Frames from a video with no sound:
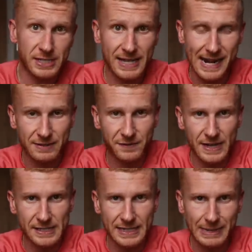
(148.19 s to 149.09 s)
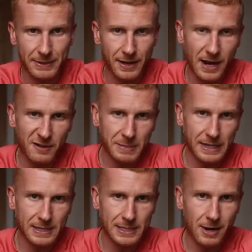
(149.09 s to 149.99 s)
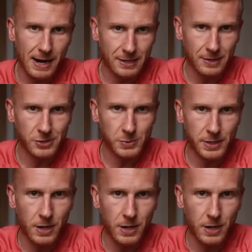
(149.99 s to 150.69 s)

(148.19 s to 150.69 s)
gaining phase now that I've been diagnosed with